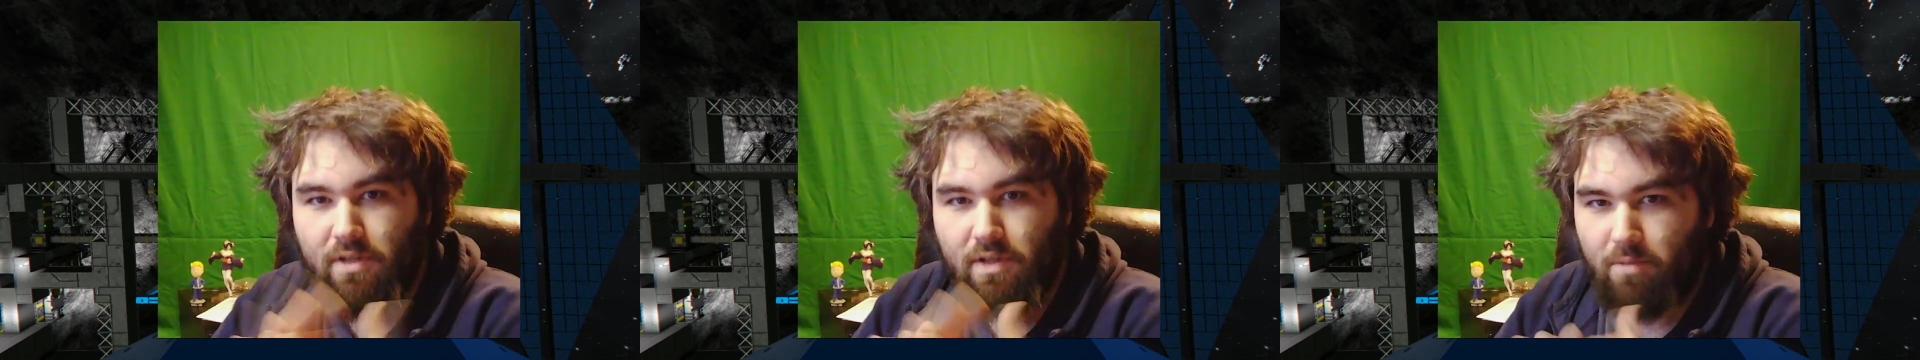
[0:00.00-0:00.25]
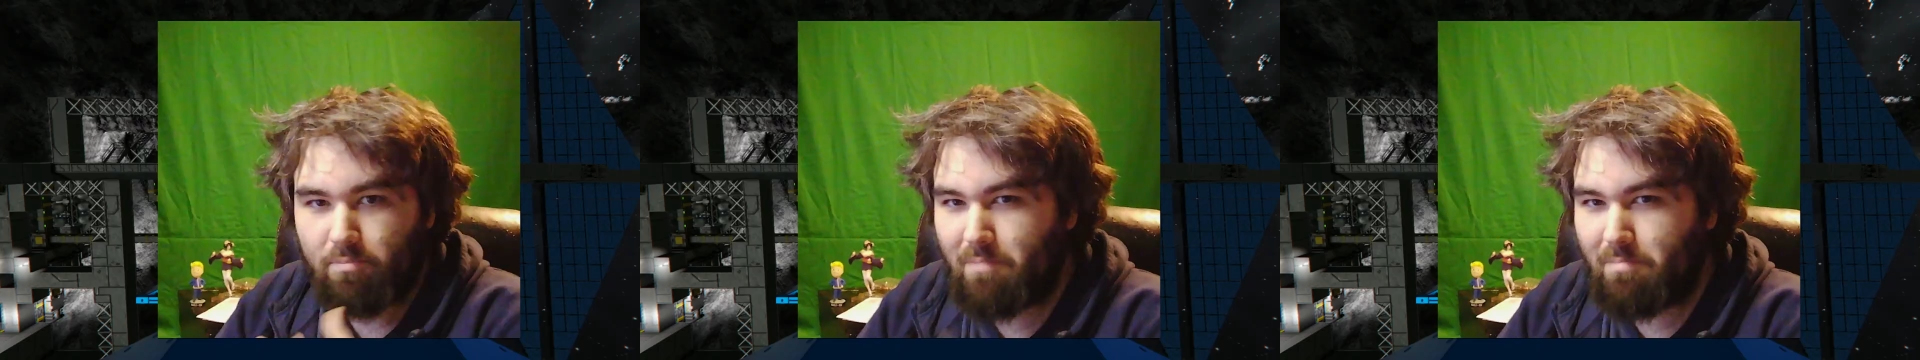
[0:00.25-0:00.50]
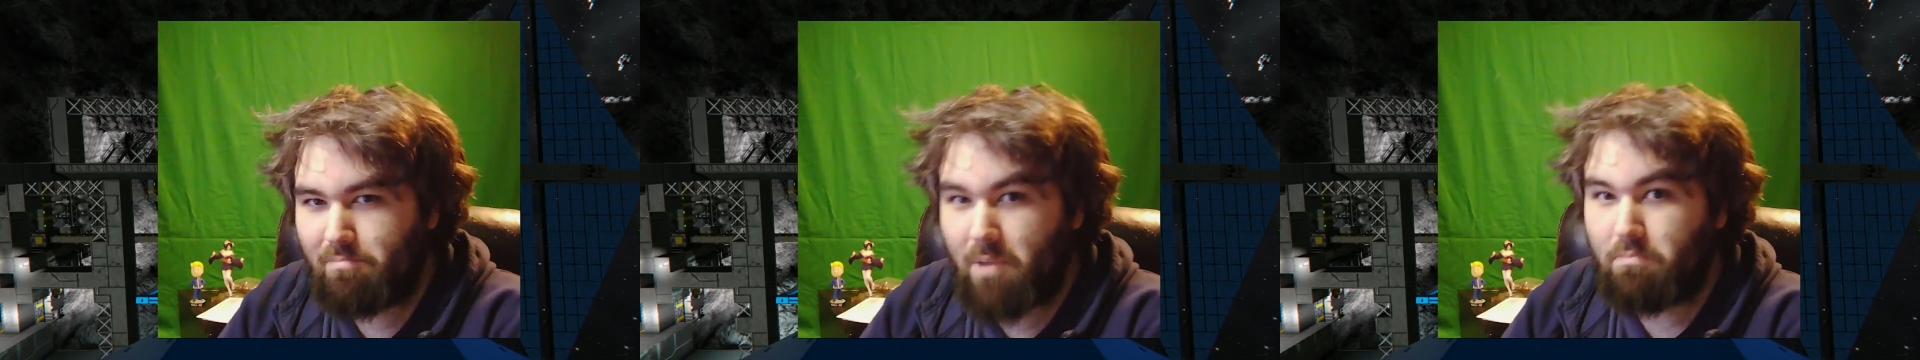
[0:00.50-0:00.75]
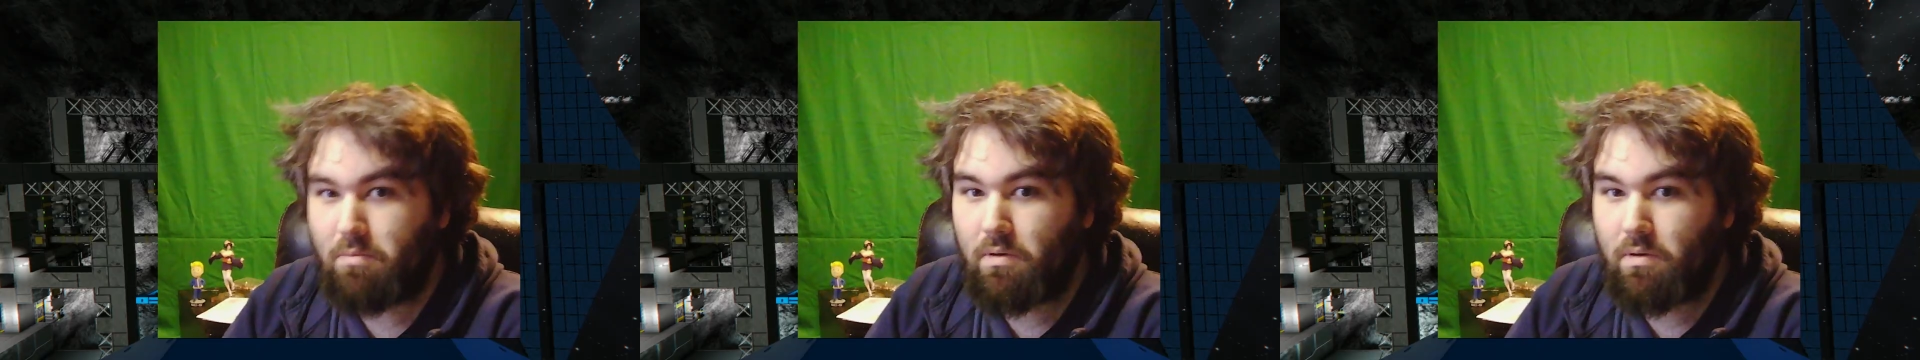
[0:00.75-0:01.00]

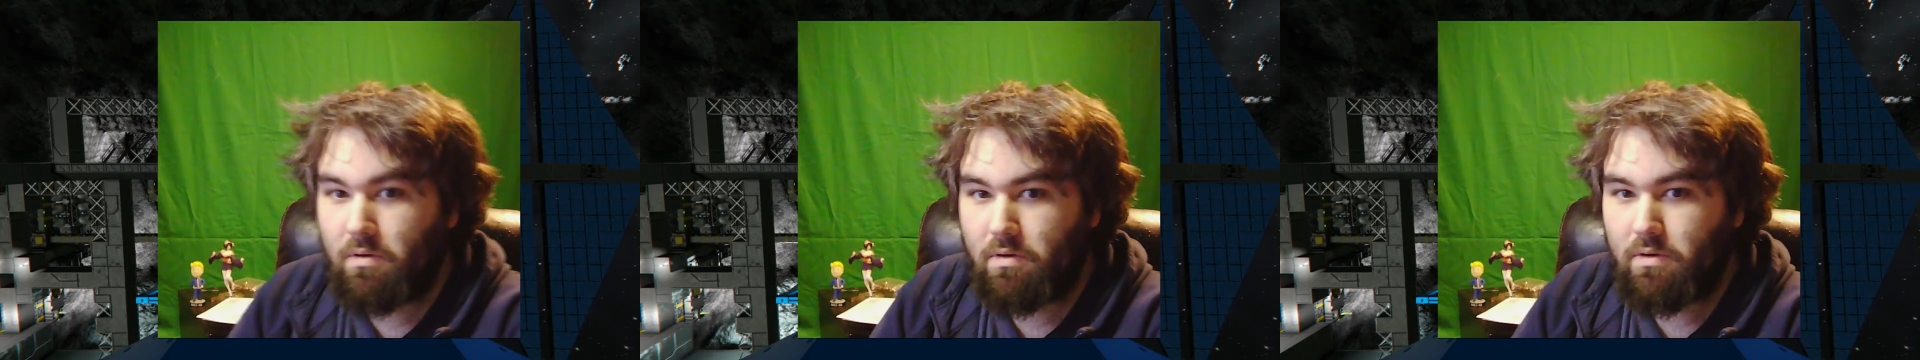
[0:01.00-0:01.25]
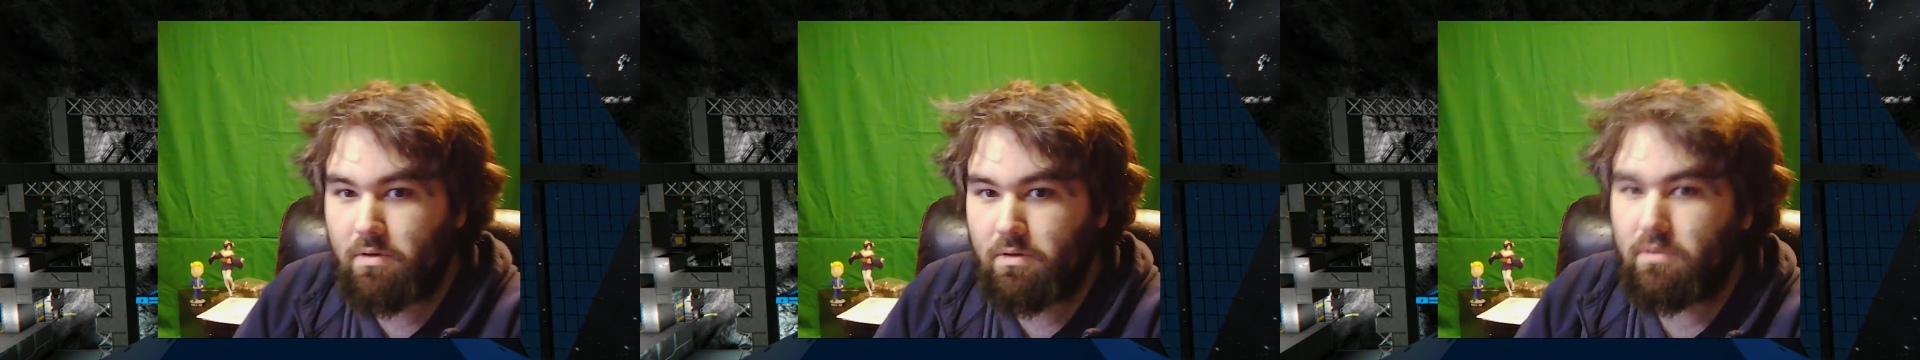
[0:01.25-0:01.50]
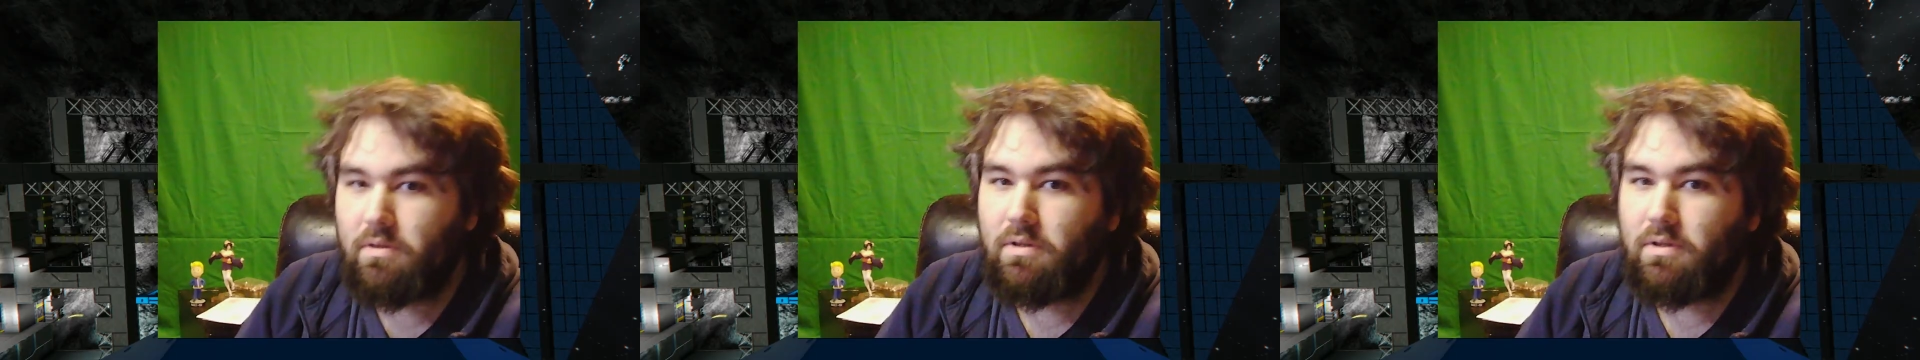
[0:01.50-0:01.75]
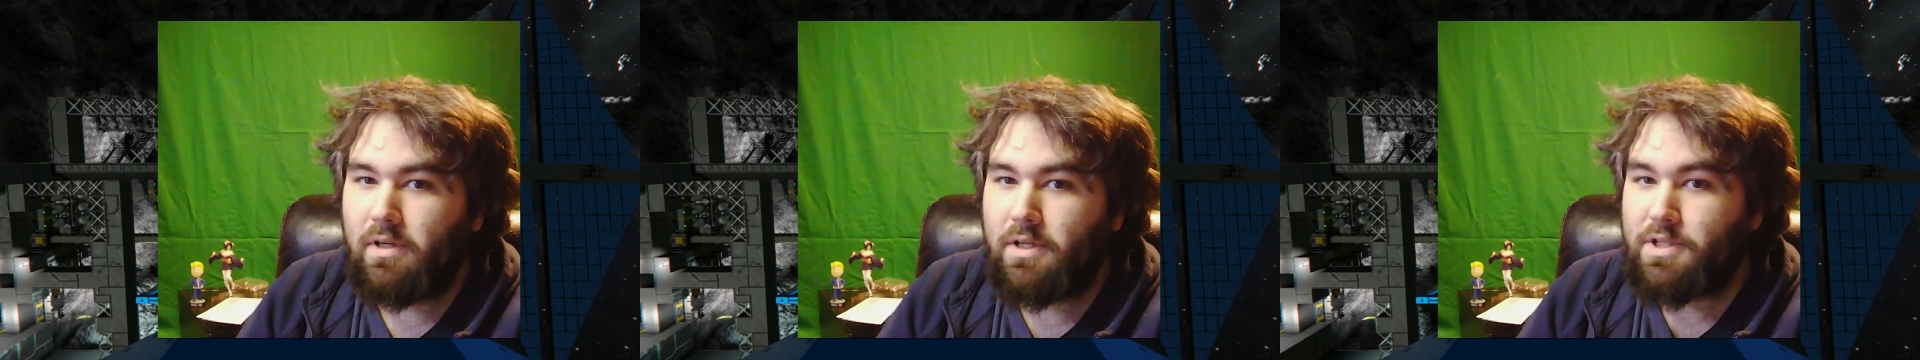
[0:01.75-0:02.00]
Member.
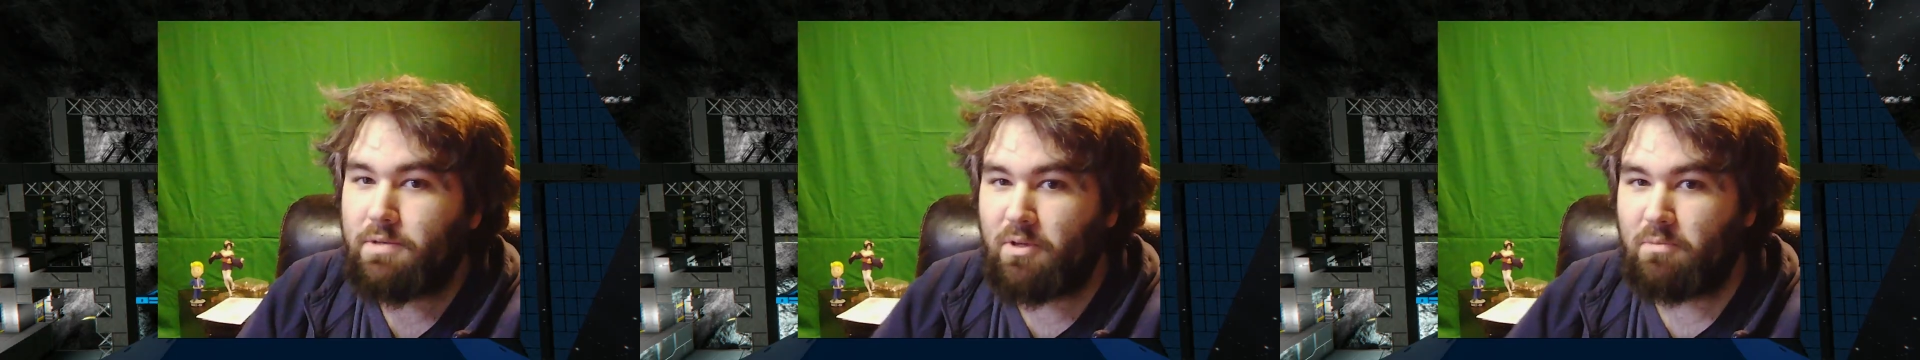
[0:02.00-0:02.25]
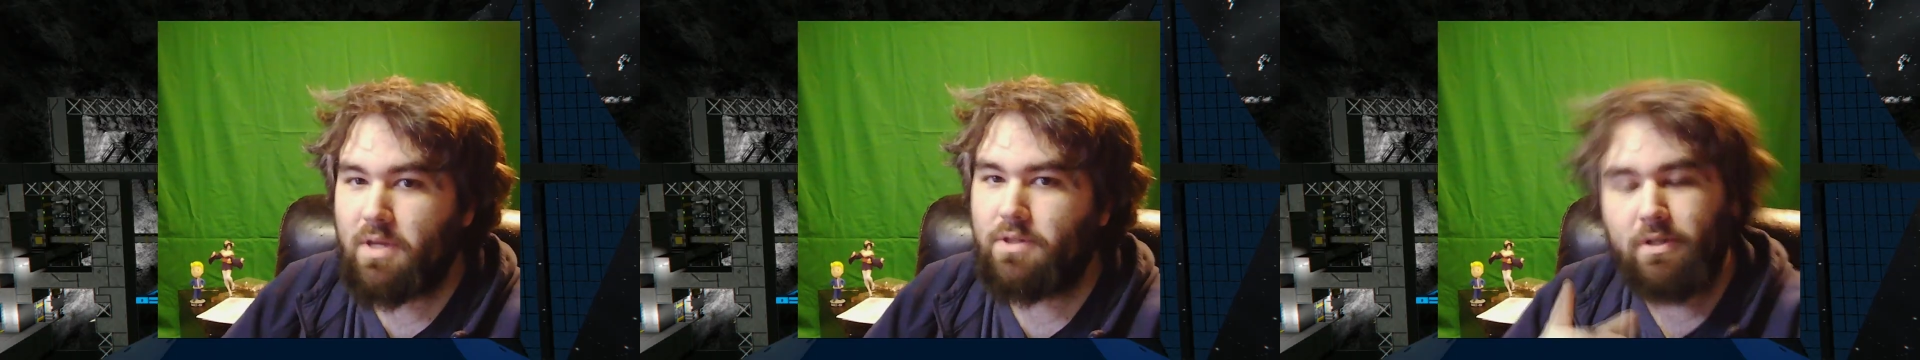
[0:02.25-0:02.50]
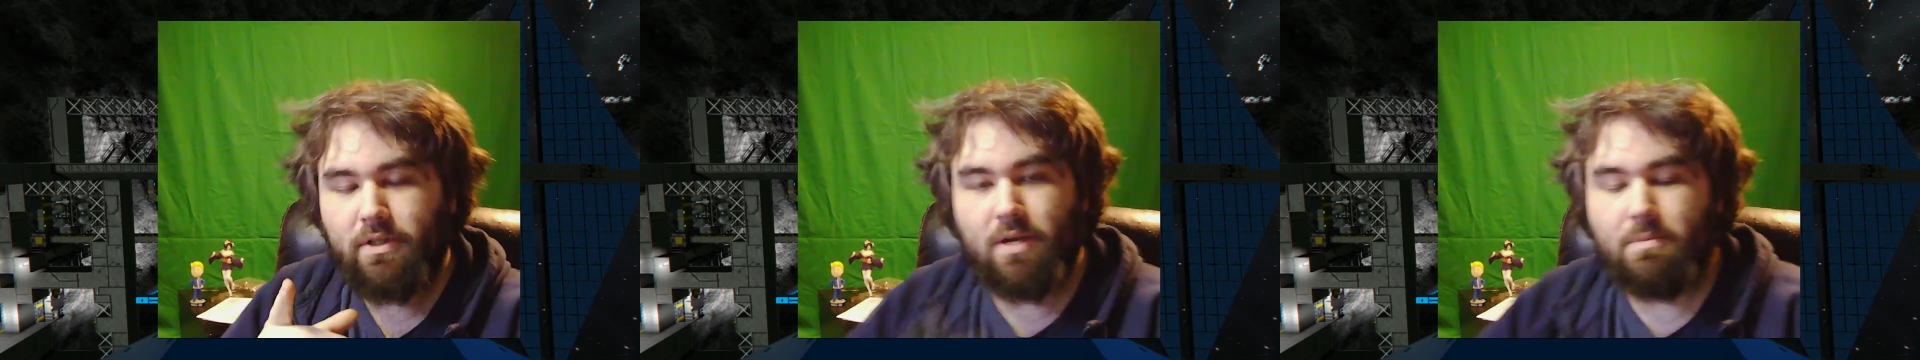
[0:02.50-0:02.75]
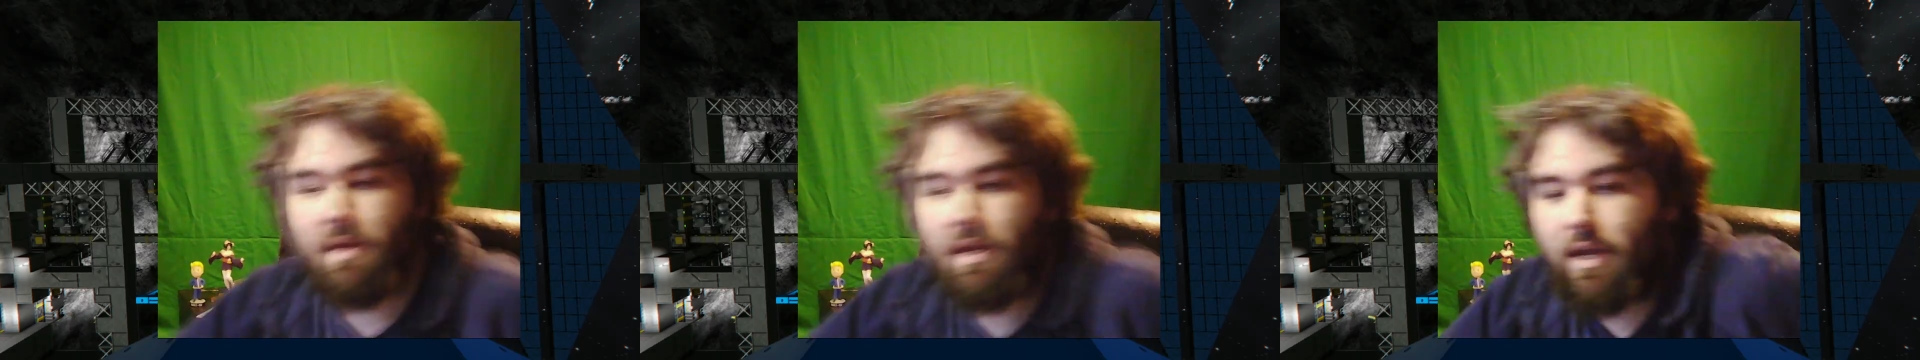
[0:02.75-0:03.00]
It's a real month, look it
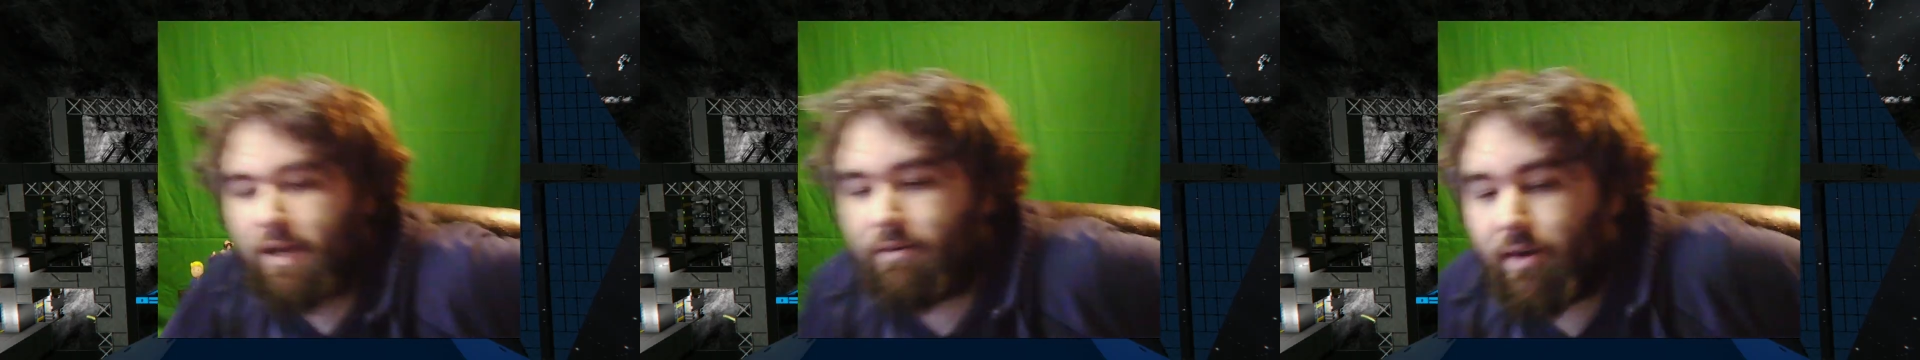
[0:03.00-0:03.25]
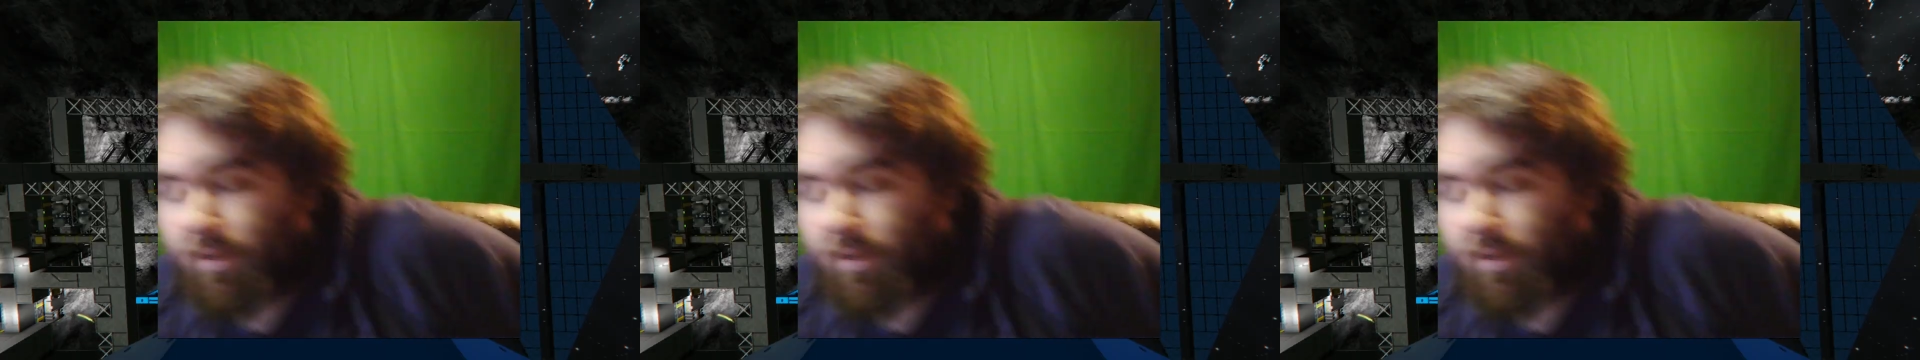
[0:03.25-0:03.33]
up. Anyway,